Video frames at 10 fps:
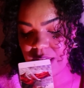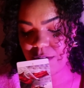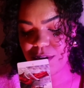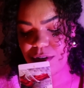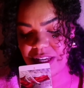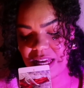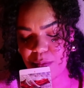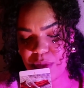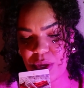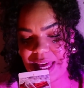If you tell
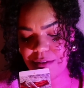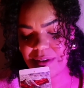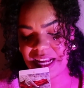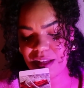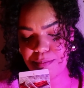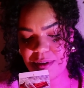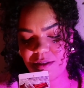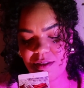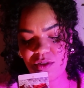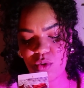me you have like a
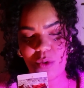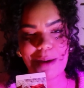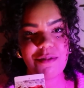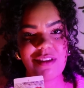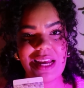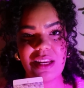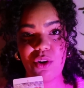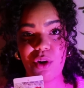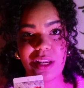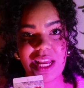business, a website,
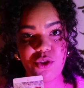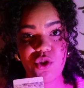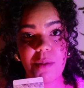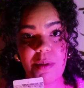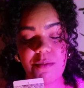an online shop,